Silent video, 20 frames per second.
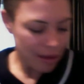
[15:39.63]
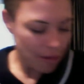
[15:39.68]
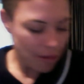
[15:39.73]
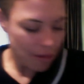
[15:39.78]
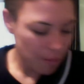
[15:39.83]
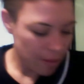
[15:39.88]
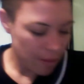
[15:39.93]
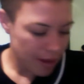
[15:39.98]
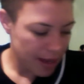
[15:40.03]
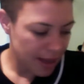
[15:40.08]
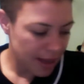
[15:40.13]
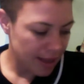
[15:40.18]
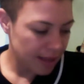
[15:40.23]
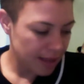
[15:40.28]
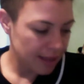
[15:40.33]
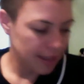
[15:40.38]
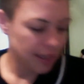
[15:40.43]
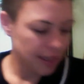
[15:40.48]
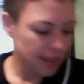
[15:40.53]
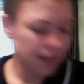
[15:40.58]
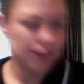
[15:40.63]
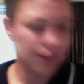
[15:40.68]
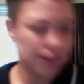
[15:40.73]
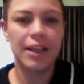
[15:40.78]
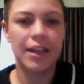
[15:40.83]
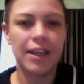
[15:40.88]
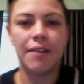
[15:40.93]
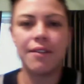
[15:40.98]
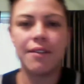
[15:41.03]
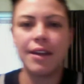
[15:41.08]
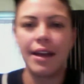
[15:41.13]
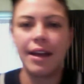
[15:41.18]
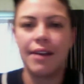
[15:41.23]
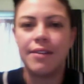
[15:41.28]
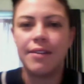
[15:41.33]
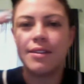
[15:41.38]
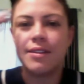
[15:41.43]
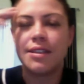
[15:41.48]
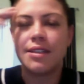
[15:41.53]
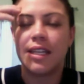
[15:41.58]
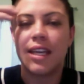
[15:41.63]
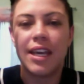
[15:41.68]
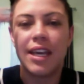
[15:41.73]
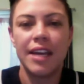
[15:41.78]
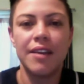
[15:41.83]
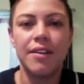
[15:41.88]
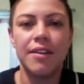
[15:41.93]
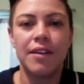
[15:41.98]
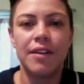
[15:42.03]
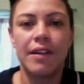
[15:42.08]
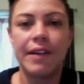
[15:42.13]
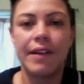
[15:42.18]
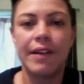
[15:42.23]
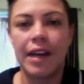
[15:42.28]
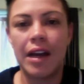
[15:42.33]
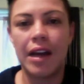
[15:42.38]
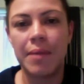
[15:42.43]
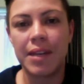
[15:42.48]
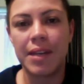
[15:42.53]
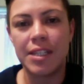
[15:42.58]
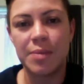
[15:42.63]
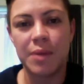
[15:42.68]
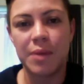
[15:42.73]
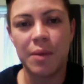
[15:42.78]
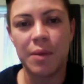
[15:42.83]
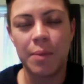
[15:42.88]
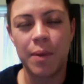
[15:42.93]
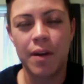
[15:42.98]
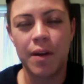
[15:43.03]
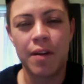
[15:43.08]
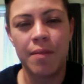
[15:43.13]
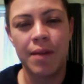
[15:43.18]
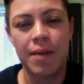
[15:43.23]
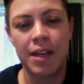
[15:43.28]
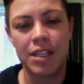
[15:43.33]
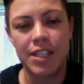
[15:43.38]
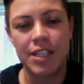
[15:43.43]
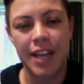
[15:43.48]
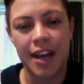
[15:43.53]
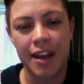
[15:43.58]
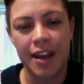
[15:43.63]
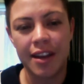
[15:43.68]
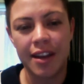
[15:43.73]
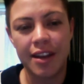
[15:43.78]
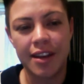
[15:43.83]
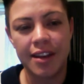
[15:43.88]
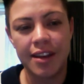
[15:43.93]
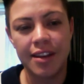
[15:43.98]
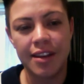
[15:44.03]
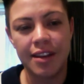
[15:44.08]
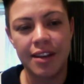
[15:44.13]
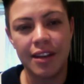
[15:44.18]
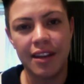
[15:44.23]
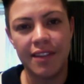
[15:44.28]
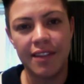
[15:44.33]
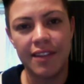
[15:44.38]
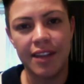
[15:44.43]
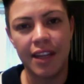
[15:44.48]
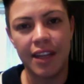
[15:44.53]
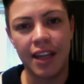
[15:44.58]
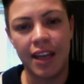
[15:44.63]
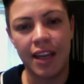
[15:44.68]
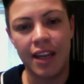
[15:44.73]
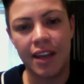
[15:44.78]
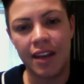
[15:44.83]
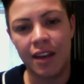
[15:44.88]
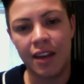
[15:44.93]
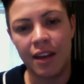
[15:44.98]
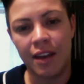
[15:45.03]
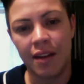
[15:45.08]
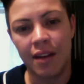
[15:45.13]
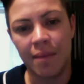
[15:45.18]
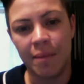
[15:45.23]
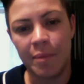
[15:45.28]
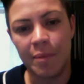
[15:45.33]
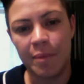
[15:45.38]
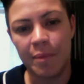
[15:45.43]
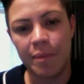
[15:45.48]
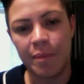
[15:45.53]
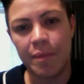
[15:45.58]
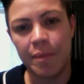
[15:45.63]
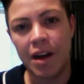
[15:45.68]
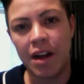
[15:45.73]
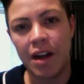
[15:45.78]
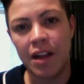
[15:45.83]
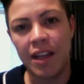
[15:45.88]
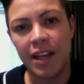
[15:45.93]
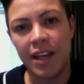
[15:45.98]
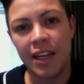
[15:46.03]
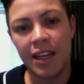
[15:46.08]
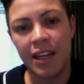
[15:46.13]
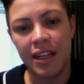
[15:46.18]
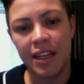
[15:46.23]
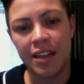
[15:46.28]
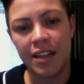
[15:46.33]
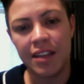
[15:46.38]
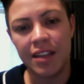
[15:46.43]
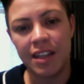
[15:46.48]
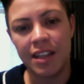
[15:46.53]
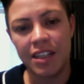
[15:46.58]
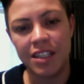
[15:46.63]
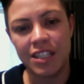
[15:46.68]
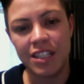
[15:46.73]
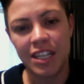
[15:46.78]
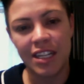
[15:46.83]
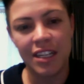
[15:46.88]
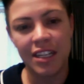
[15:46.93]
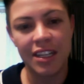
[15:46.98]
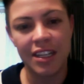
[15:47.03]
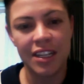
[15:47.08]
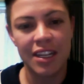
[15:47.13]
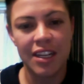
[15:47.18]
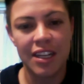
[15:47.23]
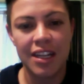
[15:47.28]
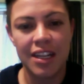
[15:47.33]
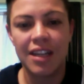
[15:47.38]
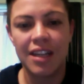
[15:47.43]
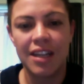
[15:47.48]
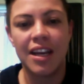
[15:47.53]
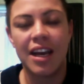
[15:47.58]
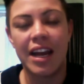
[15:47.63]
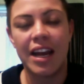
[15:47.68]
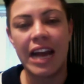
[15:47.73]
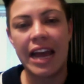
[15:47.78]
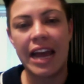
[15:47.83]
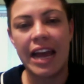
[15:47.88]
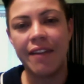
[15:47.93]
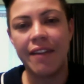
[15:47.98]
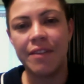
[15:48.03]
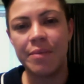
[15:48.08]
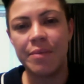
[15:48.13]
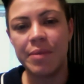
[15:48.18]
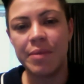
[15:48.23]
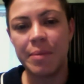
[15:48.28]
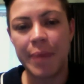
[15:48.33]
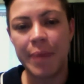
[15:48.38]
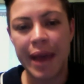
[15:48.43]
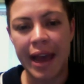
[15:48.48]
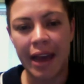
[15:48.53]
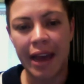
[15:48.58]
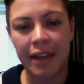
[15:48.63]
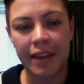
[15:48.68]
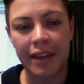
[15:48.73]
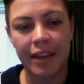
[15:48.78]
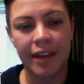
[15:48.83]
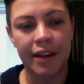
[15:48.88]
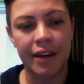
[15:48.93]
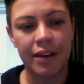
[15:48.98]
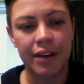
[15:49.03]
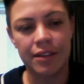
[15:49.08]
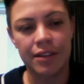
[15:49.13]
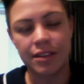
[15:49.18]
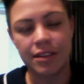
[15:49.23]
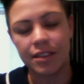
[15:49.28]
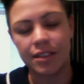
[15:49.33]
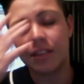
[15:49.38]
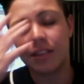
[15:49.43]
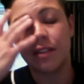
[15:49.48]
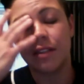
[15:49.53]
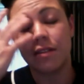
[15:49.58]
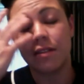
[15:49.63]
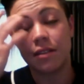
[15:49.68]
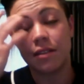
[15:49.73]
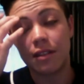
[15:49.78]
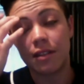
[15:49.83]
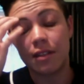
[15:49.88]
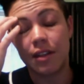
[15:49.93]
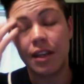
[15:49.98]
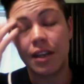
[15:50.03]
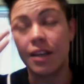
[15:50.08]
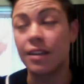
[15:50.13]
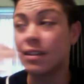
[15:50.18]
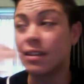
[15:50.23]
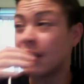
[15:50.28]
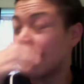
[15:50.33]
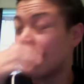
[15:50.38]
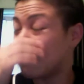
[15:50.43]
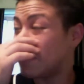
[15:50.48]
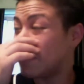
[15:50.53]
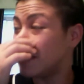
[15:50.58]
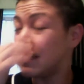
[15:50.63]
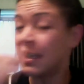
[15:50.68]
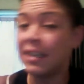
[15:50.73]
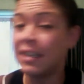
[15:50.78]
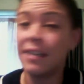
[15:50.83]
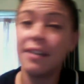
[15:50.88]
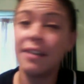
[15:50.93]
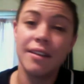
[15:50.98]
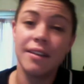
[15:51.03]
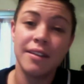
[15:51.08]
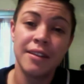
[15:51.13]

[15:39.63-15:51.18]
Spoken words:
well, like when I was a kid growing up, I spent part of my childhood living in Bali, Indonesia, and I haven't been back there since I was like 17.